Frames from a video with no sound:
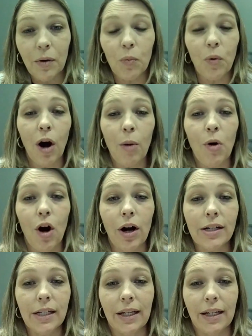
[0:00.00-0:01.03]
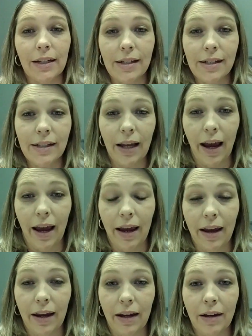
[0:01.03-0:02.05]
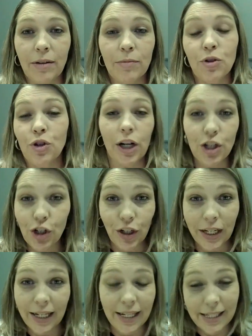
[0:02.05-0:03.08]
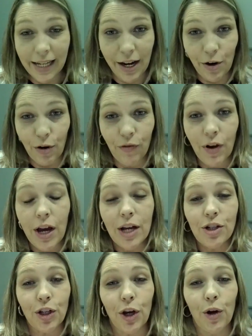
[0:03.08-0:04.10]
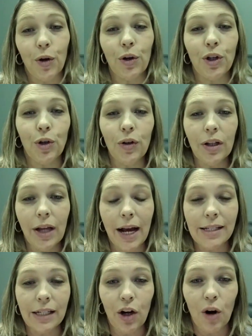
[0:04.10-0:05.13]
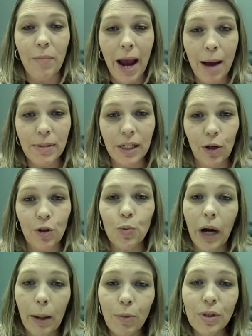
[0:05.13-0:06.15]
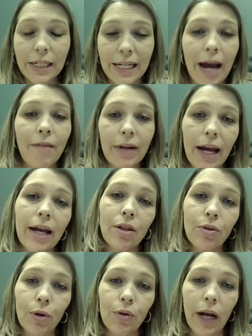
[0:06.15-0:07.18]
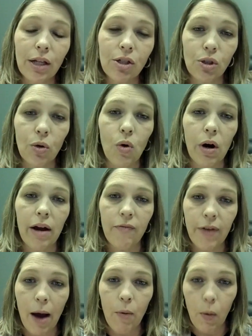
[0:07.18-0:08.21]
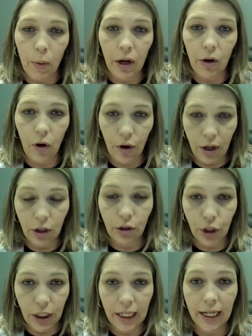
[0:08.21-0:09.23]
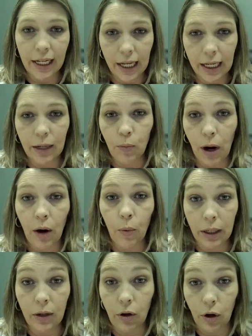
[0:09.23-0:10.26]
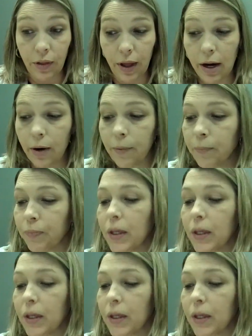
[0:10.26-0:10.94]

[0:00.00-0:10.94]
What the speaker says: Walmart is a treasure in itself, so utilizing our map skills, we're able to navigate through that store and find what we are looking and needing while we are there.